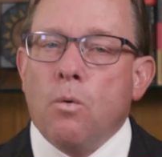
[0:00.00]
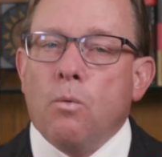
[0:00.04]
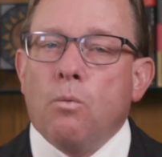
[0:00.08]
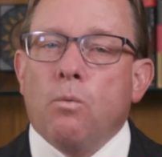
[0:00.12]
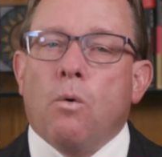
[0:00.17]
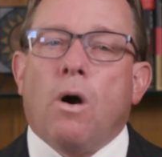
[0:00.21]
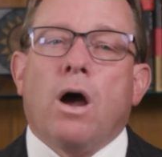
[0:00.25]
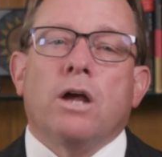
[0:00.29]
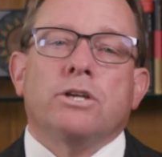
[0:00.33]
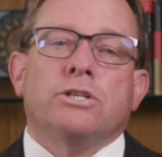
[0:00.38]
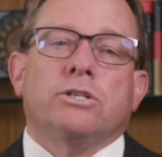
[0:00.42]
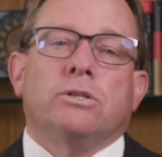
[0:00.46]

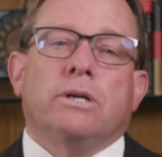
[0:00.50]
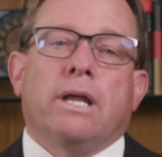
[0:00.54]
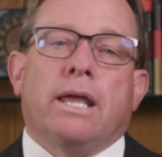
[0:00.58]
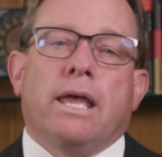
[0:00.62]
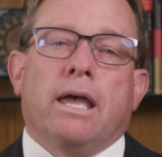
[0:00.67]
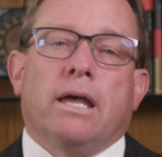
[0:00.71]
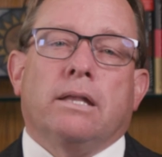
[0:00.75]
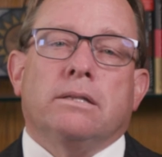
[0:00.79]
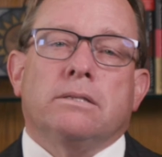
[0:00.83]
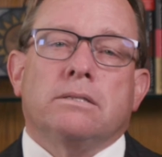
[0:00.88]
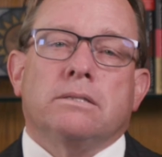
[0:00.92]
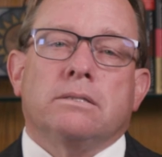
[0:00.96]
Wash your
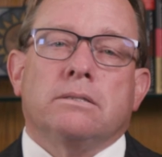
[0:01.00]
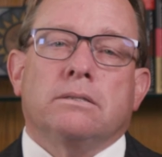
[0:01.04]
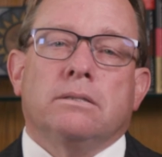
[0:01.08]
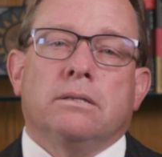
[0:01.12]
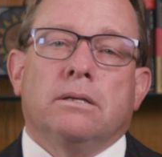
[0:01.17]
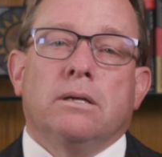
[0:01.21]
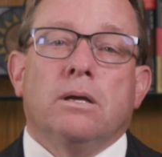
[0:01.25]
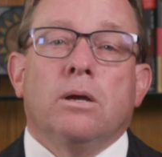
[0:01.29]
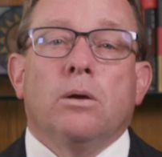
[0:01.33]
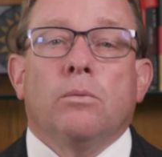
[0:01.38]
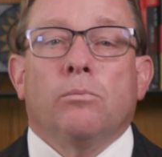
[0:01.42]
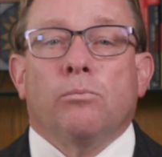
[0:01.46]
hands,
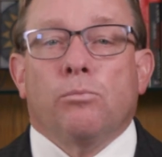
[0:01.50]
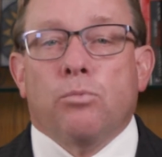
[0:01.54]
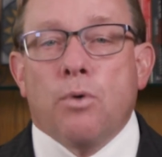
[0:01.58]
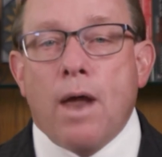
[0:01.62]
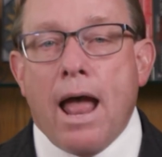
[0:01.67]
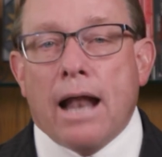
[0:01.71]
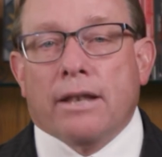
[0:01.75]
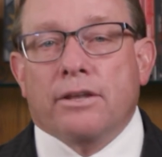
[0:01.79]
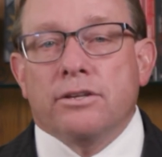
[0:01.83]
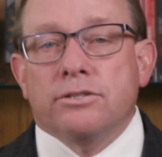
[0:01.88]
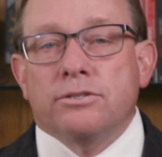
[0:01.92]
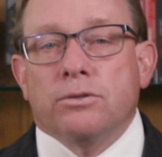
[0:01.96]

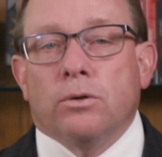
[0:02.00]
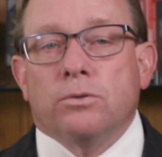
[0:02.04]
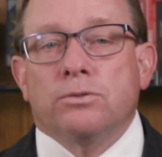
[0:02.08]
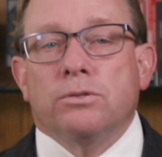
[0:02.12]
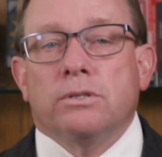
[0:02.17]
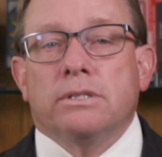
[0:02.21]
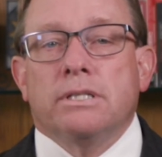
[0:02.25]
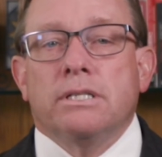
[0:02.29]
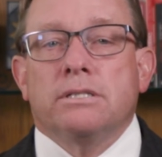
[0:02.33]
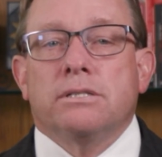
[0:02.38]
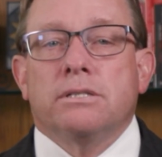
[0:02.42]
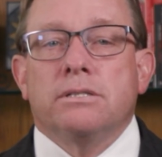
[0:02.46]
practice
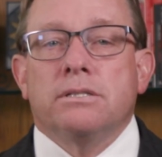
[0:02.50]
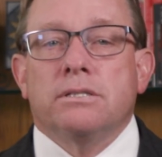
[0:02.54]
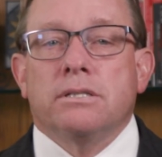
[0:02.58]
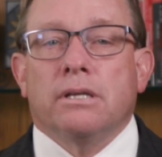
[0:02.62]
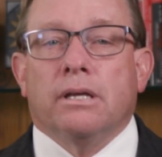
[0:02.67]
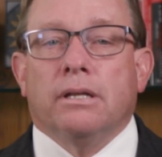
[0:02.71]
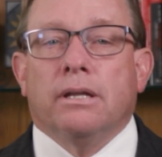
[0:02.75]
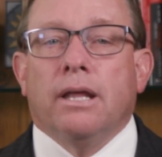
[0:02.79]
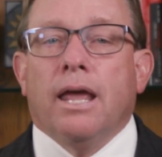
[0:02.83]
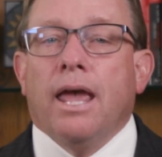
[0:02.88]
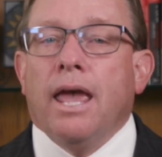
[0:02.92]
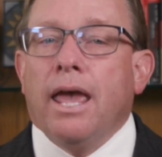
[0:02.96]
social
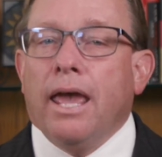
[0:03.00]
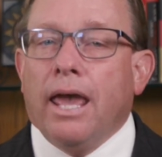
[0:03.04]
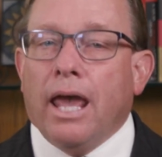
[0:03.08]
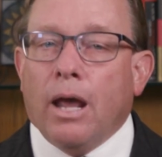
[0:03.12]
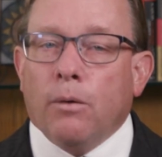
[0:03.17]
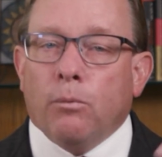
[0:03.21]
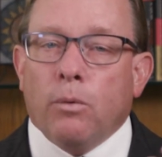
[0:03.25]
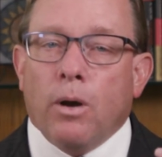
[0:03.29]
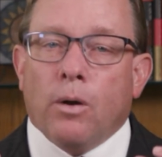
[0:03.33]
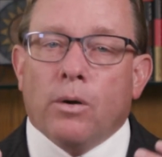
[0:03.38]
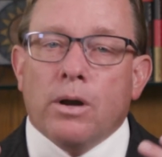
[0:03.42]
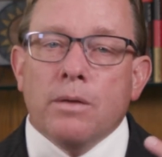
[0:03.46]
distancing,
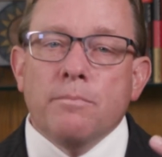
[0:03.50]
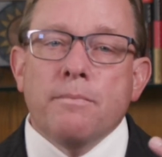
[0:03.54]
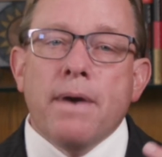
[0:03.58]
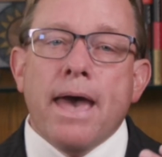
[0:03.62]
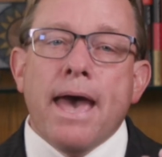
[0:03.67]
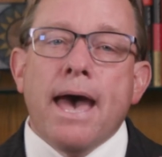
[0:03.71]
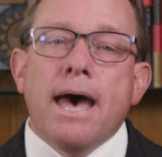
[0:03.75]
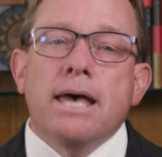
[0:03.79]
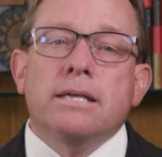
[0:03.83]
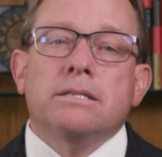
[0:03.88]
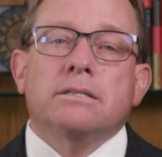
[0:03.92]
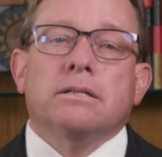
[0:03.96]
and wear a
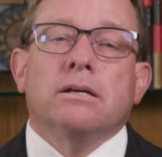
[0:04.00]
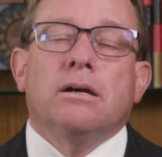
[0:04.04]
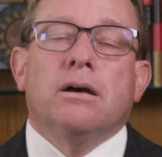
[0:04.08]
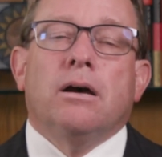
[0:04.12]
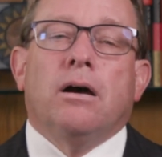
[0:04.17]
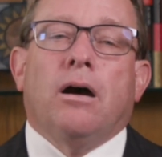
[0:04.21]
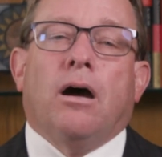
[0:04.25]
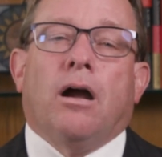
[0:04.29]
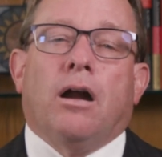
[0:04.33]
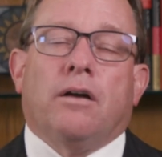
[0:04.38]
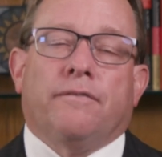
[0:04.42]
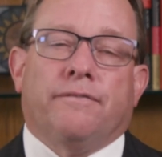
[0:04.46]
mask
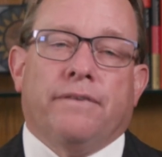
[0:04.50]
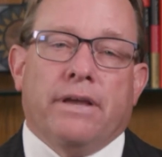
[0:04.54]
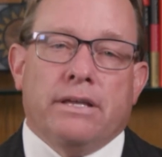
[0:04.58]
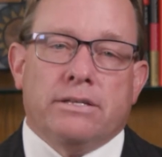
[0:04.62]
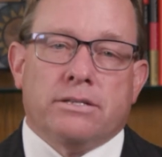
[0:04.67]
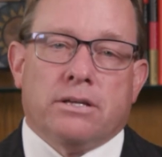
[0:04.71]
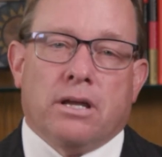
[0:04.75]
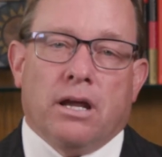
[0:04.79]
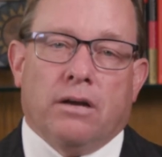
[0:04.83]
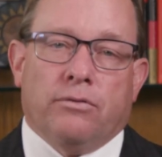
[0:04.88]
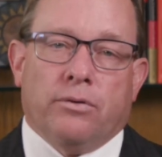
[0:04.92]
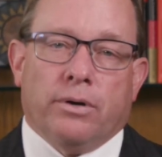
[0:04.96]
or face
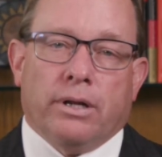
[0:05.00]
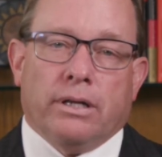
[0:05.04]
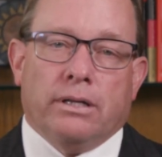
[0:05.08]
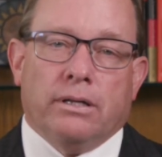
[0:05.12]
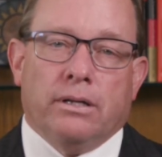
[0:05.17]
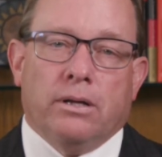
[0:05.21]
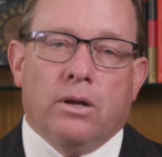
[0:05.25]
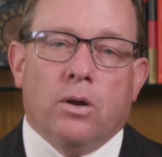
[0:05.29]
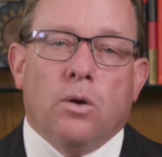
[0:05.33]
covering.